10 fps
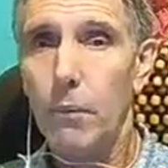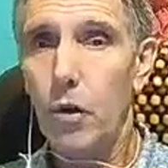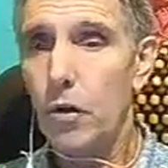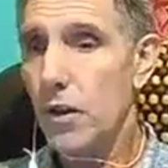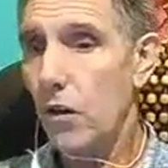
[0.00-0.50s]

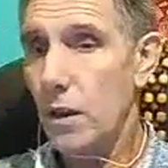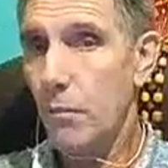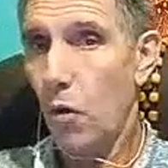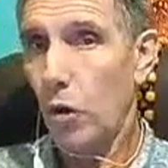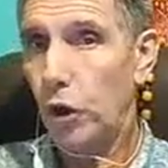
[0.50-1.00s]
Because there
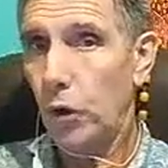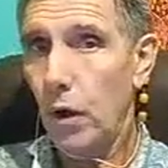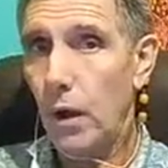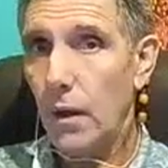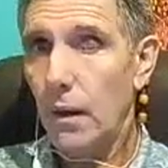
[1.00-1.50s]
is more
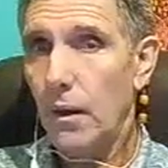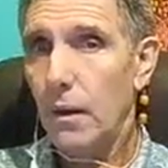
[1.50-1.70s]
sugar,